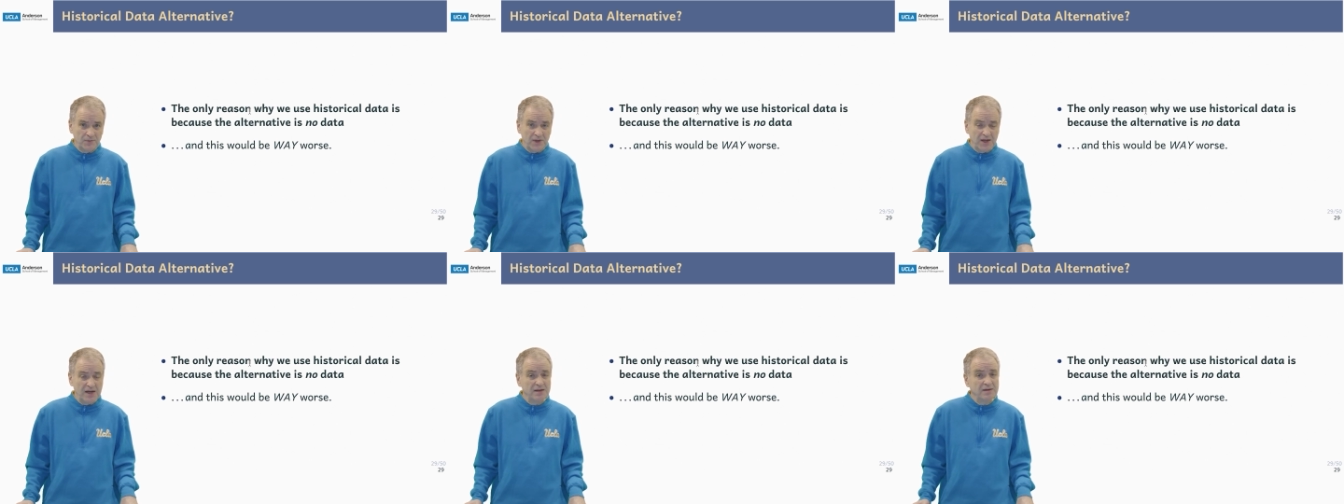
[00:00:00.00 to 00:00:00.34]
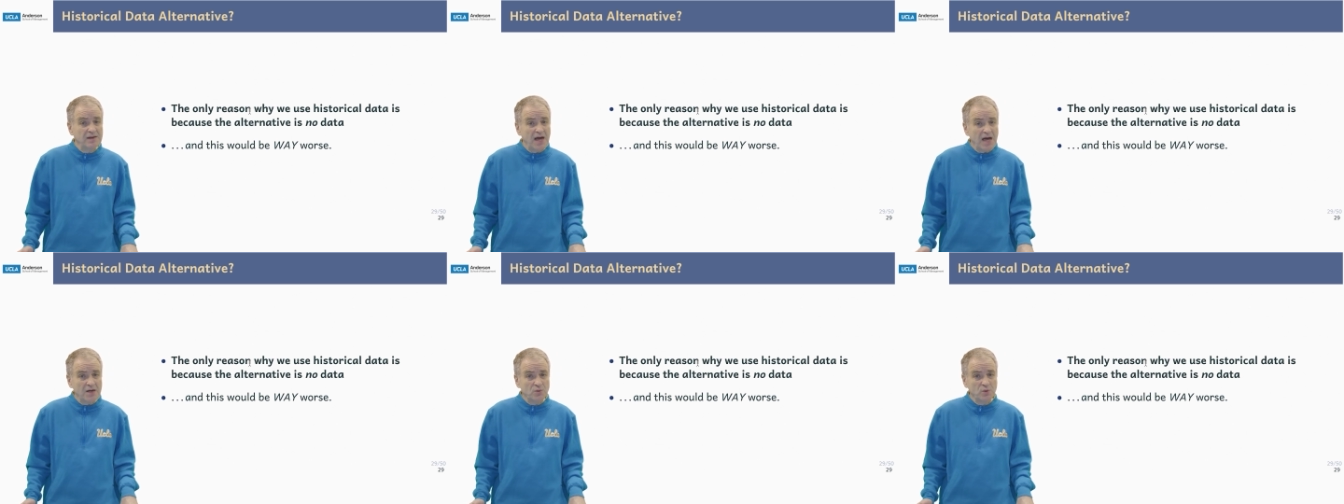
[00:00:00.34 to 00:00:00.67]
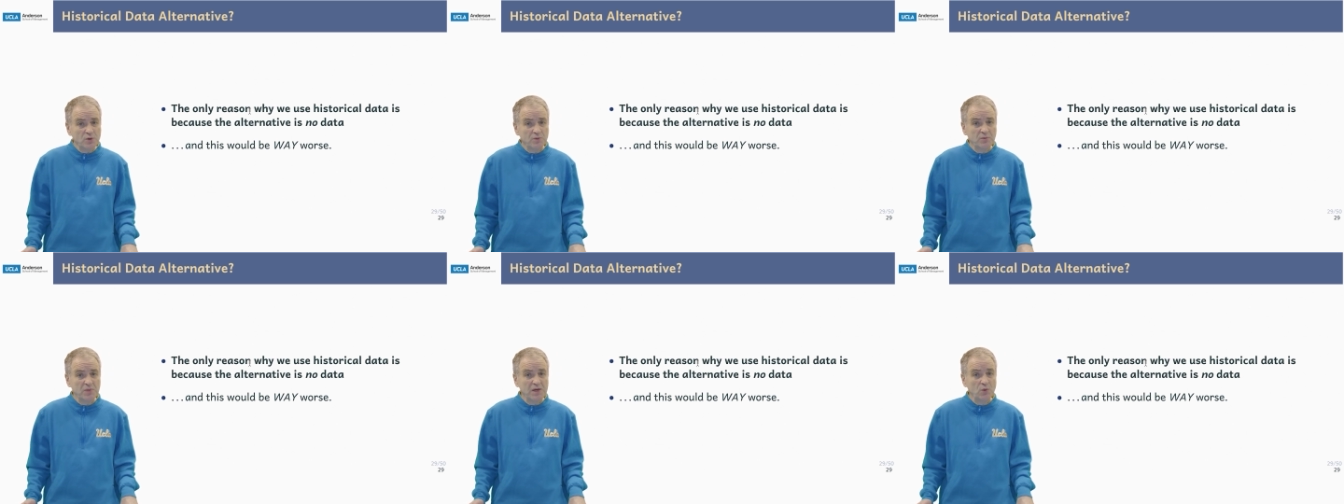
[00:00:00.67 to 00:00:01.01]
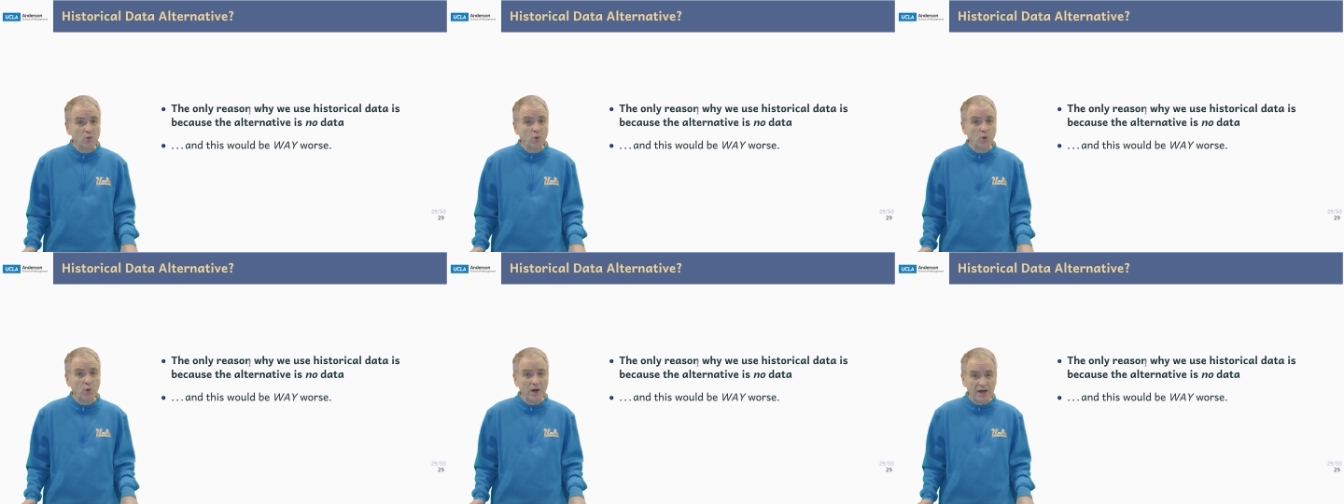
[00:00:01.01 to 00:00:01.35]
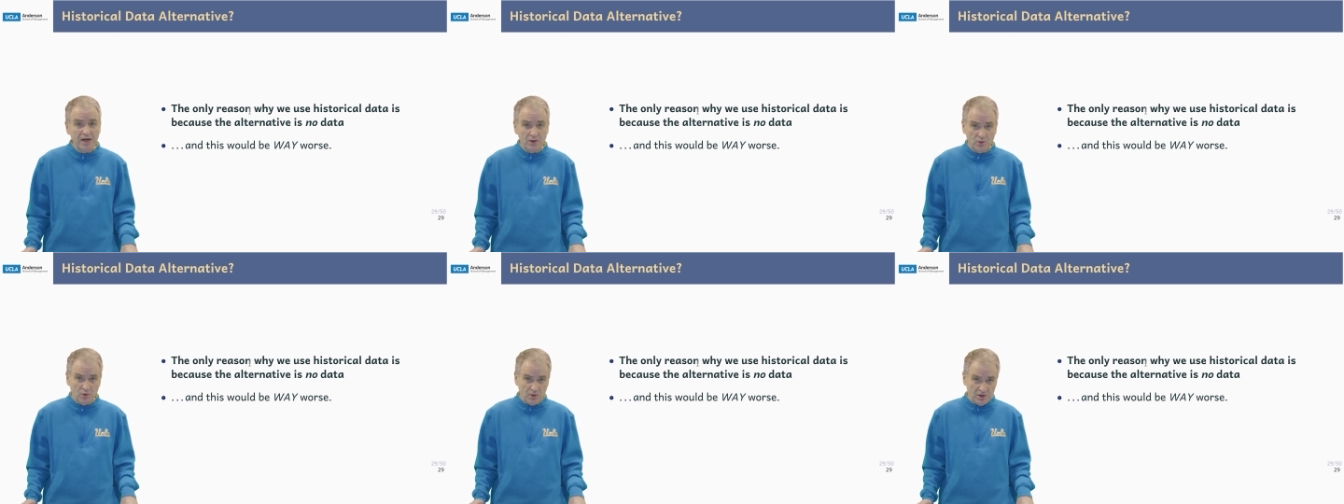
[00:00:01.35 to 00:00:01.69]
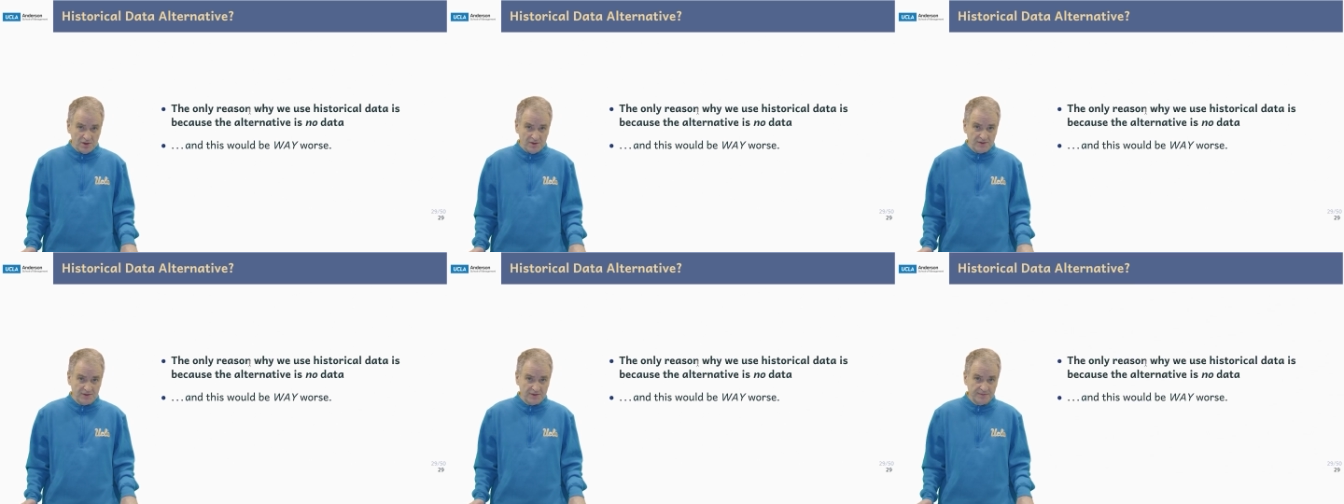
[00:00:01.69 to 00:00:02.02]
and that would be way
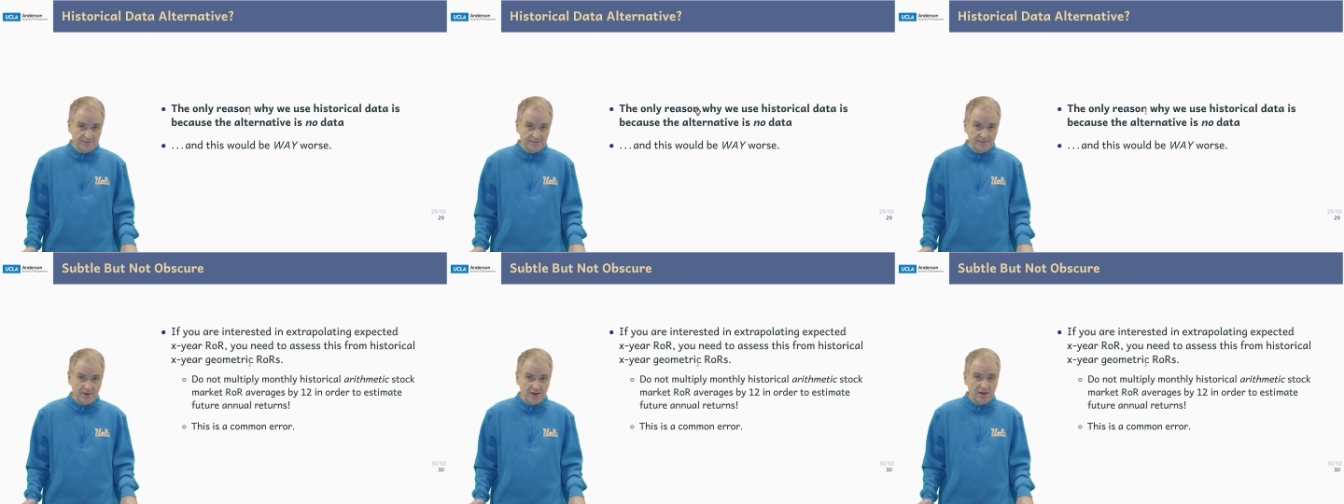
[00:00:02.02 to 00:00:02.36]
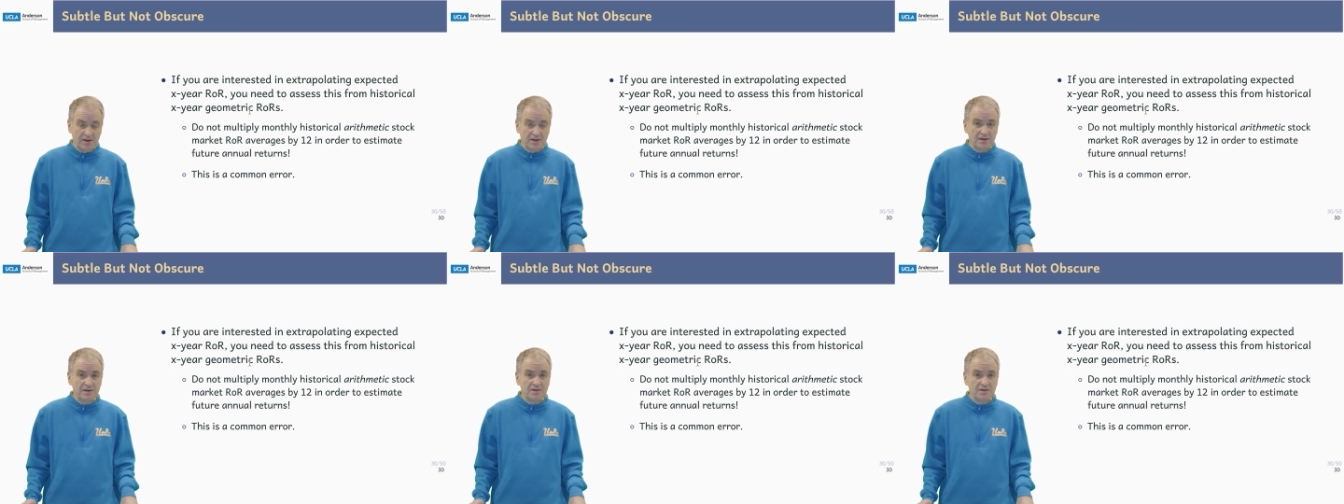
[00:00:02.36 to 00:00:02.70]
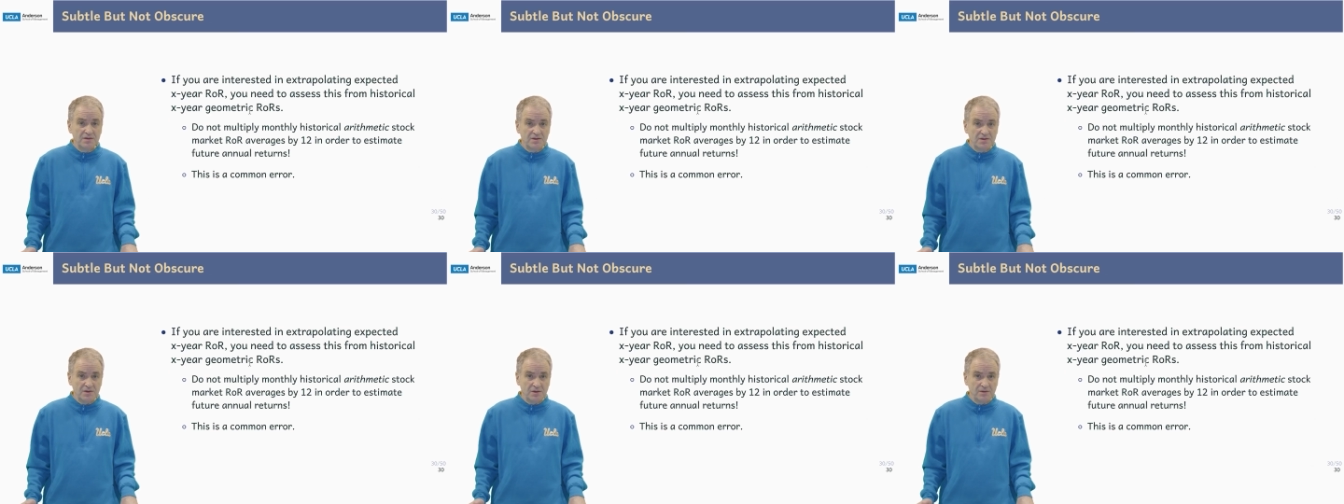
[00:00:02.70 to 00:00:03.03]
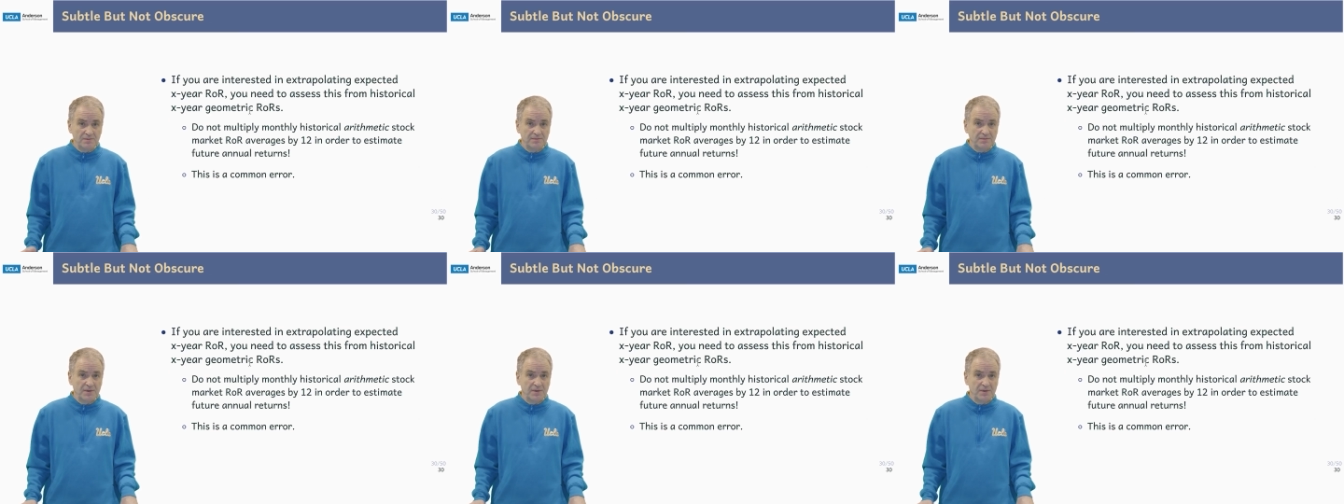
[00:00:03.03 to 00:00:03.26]
worse. So,